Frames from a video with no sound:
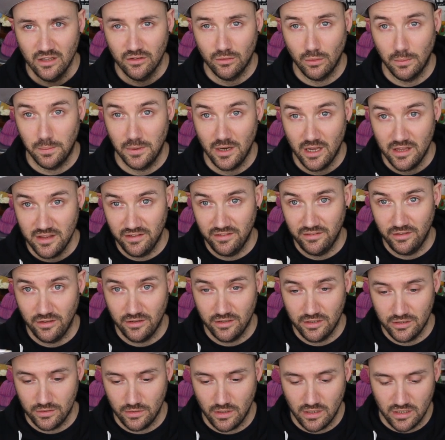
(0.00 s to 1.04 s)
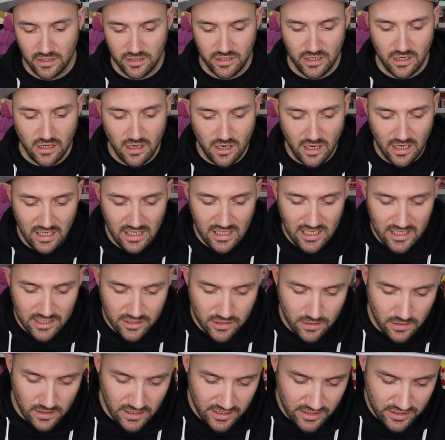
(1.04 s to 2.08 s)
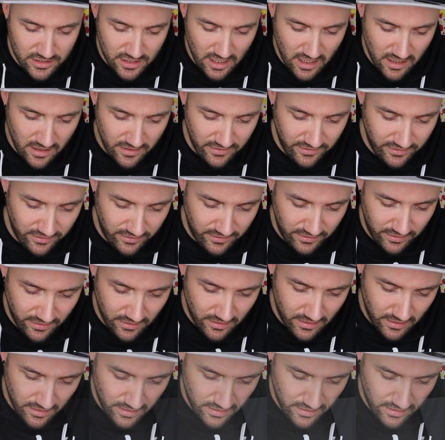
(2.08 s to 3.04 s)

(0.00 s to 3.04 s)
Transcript: To apply this to the structure, I literally just